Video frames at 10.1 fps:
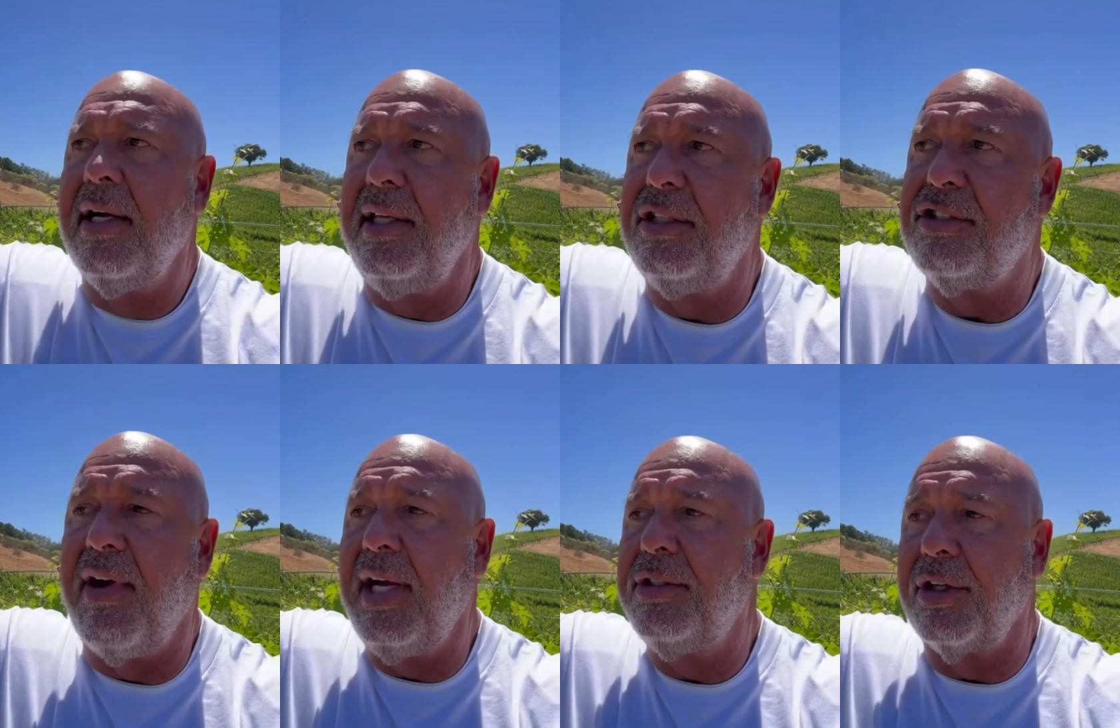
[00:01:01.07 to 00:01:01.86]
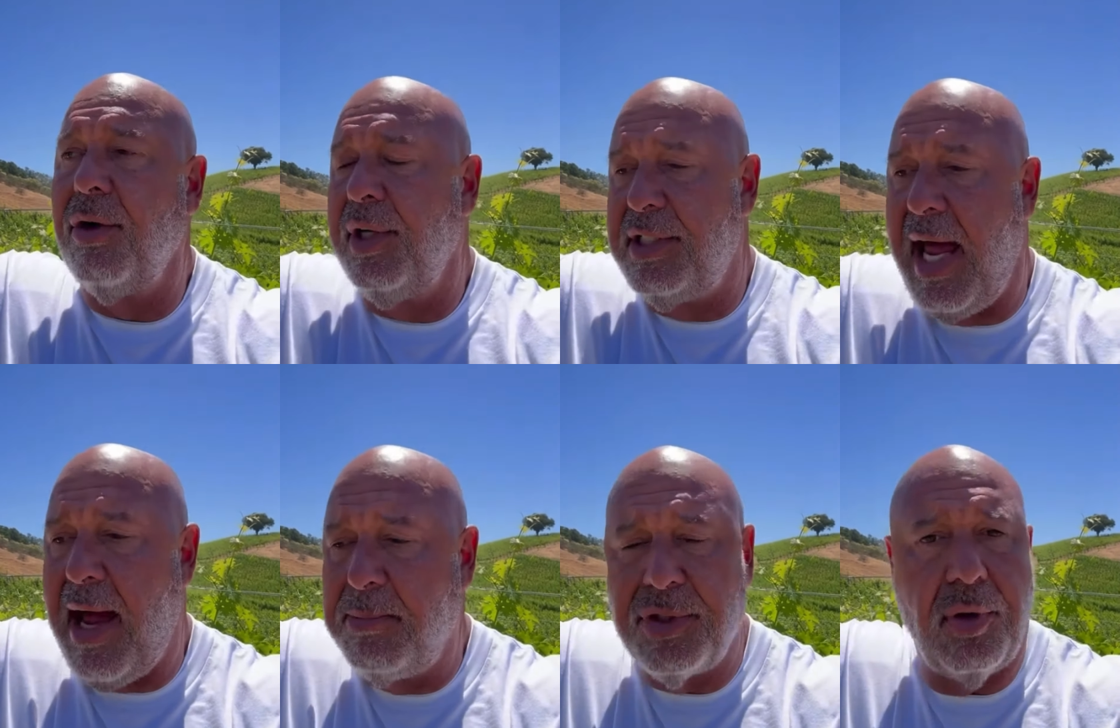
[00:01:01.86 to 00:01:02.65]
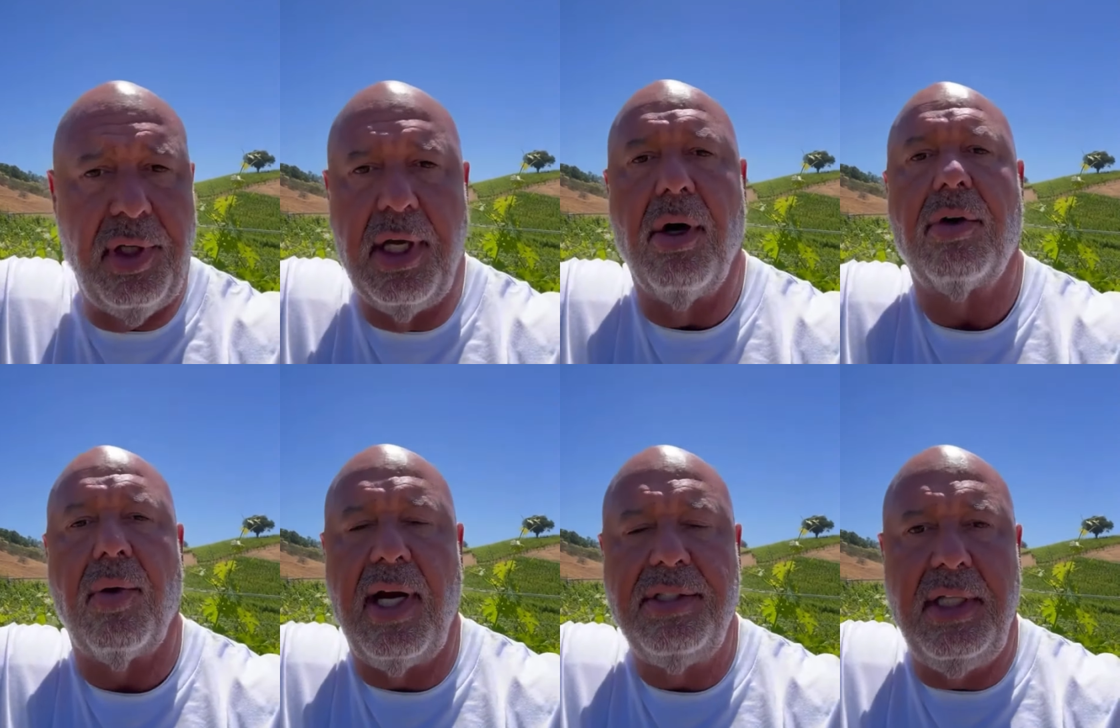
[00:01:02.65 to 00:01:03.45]
These vines are going to absolutely go
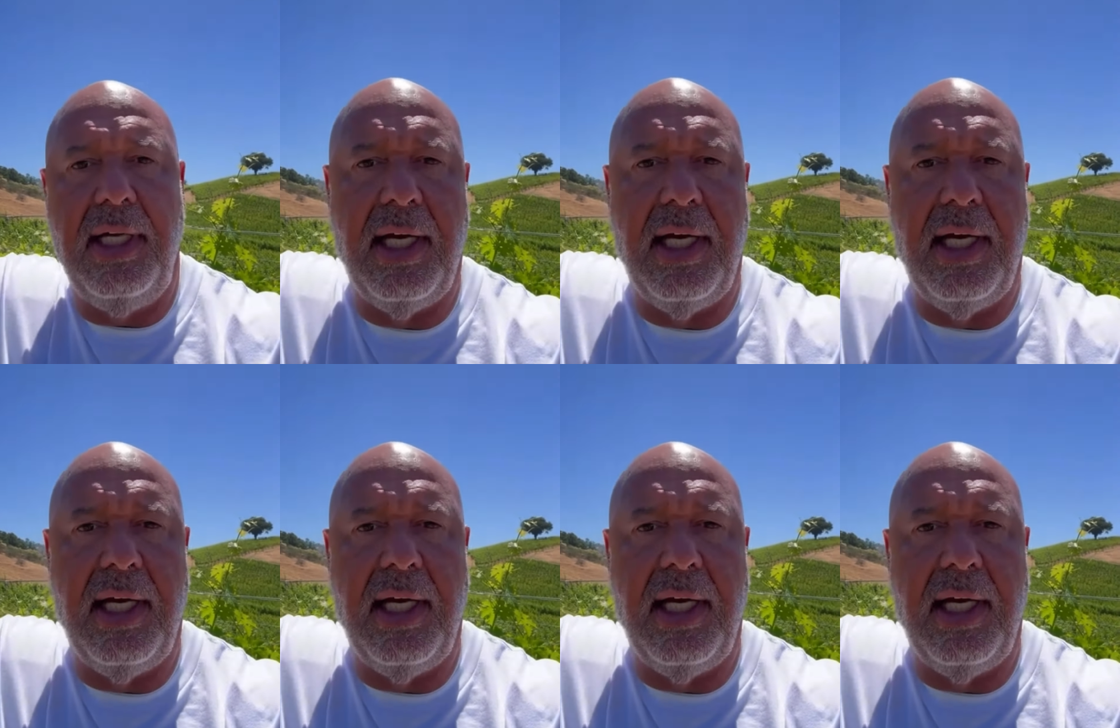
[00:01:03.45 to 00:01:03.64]
crazy,